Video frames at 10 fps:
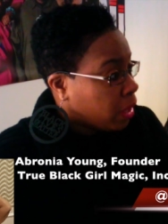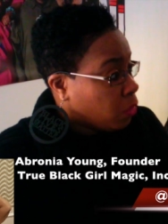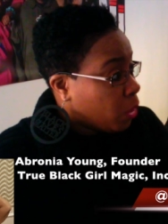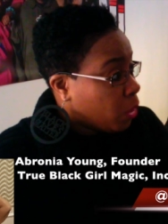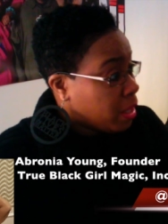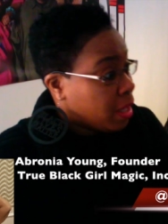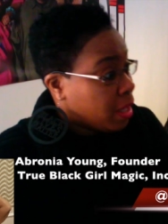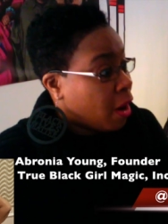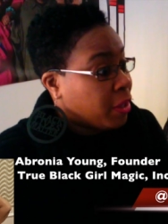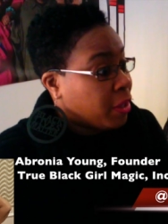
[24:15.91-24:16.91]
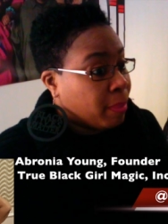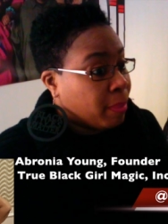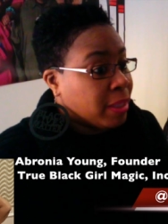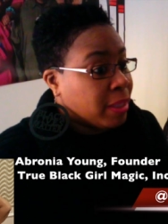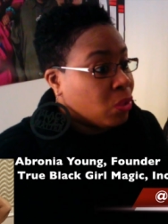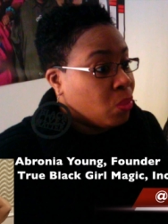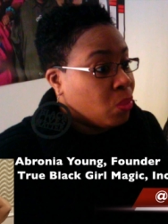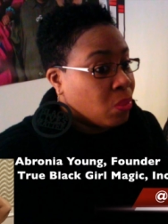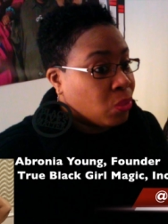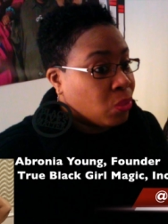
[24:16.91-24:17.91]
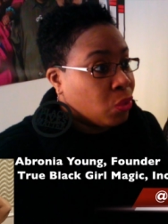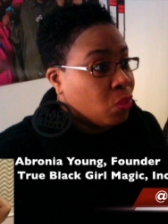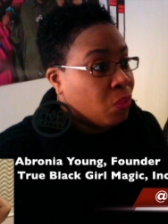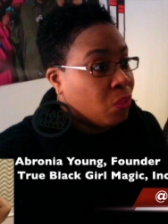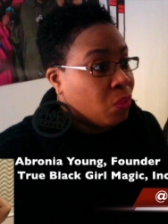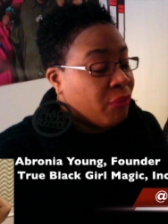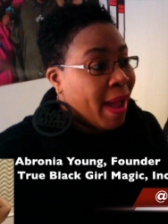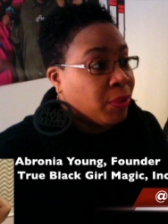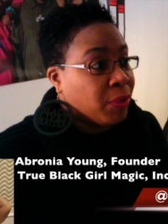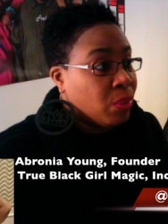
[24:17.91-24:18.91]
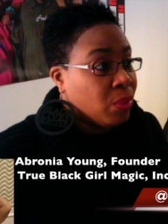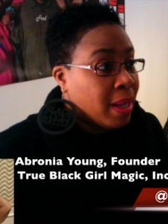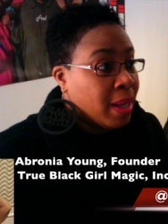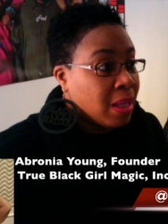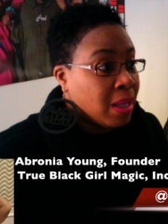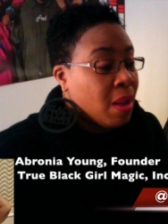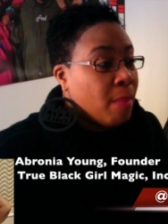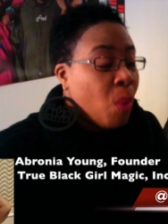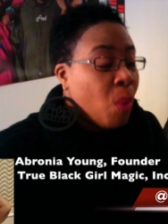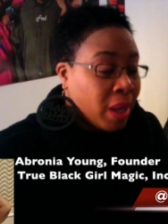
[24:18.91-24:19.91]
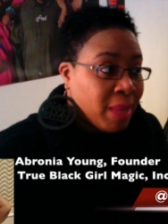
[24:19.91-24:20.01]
How can we get our young men to value us more?